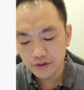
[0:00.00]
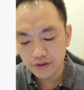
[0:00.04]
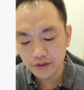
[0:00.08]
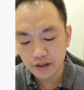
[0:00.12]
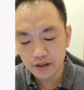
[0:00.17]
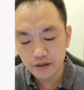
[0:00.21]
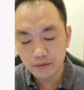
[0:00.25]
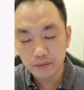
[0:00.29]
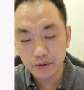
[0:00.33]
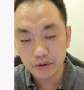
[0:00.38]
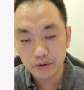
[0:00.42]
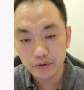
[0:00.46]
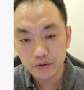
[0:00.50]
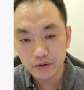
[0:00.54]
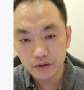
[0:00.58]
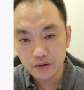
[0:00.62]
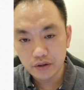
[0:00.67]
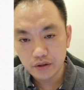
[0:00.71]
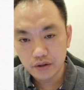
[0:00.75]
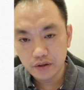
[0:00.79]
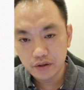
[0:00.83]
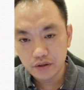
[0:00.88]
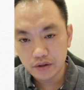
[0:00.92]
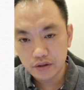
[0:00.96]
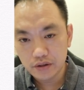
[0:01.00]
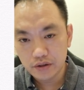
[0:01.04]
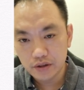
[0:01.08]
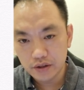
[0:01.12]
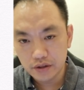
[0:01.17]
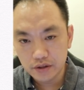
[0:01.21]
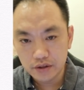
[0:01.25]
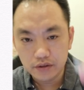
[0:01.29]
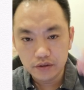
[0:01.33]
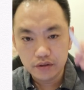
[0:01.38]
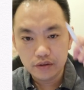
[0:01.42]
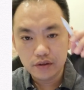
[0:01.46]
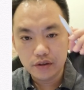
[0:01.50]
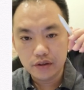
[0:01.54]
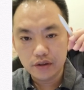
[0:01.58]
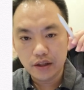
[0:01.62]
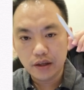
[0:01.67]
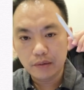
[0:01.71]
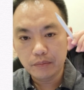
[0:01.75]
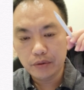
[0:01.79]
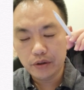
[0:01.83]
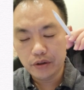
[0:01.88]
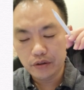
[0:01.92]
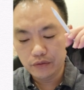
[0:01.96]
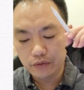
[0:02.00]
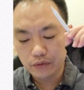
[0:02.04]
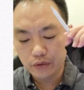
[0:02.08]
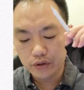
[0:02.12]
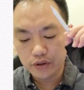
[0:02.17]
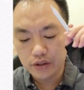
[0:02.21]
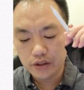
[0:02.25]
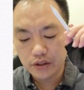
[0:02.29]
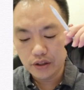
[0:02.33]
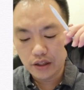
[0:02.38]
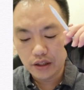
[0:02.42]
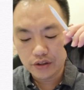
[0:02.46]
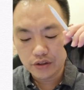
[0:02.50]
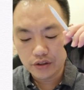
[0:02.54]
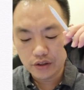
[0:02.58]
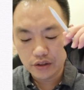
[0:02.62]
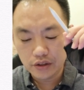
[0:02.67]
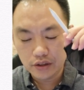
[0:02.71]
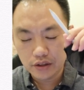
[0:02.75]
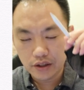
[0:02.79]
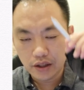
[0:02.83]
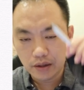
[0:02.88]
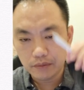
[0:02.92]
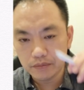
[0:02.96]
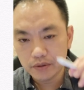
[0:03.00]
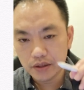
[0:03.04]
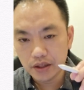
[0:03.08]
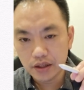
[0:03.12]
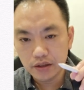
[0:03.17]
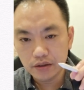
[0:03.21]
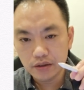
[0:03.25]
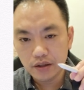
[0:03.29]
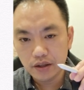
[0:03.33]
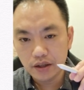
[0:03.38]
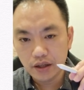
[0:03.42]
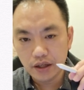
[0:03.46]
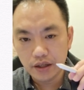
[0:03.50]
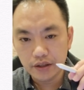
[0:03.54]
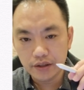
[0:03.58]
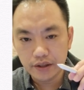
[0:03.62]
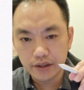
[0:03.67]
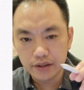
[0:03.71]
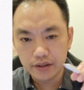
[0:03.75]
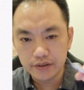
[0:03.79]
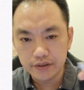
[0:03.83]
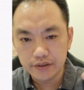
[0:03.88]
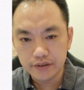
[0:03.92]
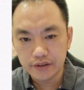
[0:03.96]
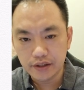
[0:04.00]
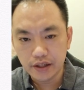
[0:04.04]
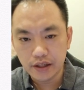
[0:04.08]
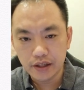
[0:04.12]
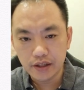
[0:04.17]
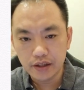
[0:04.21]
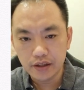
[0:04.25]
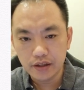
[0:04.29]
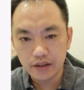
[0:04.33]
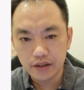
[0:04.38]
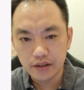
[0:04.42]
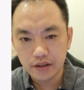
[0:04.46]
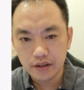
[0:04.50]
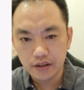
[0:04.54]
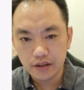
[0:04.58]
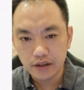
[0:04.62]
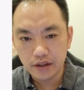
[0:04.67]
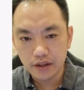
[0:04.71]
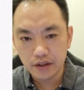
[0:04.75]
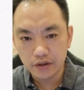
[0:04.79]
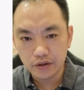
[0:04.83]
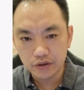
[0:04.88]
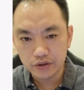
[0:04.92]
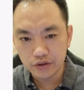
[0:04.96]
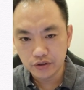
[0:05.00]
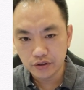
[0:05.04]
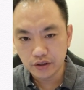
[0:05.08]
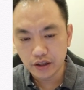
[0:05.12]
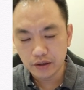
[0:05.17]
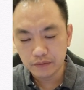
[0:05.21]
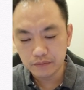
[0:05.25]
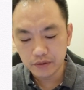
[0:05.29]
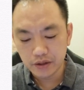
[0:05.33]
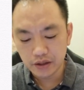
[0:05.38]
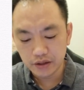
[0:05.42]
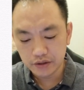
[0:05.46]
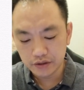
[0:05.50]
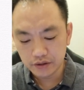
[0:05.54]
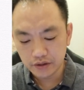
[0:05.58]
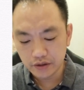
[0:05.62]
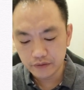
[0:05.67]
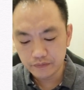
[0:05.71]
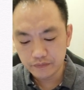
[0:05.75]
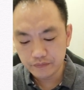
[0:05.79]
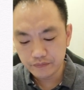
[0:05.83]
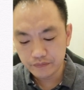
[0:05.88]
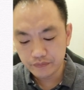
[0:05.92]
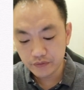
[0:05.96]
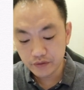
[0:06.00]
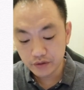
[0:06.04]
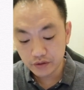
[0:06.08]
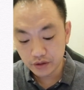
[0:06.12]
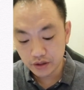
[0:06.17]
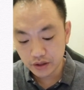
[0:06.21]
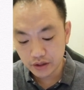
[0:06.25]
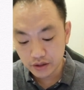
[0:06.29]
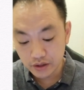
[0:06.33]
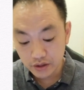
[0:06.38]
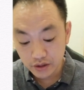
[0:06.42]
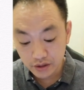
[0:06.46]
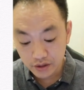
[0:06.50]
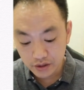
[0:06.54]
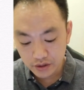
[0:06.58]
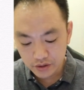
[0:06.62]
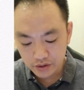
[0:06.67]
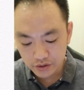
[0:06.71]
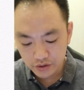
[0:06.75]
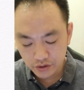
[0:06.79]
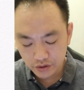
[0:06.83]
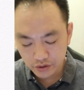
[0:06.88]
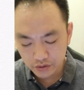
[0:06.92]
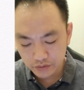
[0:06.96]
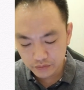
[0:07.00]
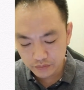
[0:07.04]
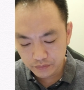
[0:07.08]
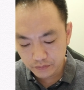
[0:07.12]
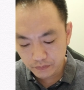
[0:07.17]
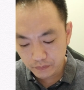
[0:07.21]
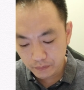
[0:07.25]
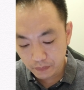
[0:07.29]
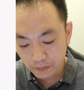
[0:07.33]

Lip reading: table, the number of water actually come down and then it stay and also come down again. Okay, so